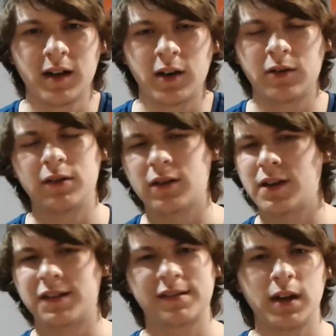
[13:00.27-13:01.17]
No, you're
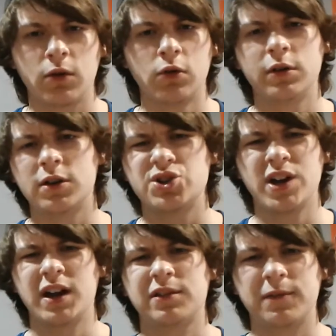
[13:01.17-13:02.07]
going to say, oh, you're a
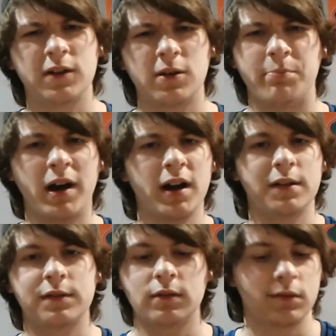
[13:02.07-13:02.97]
Giants fan, you're
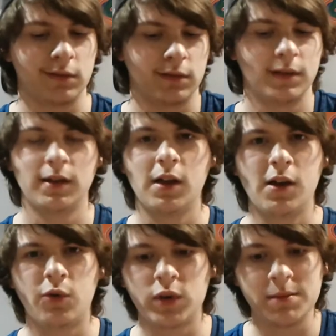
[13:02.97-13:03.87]
biased. What do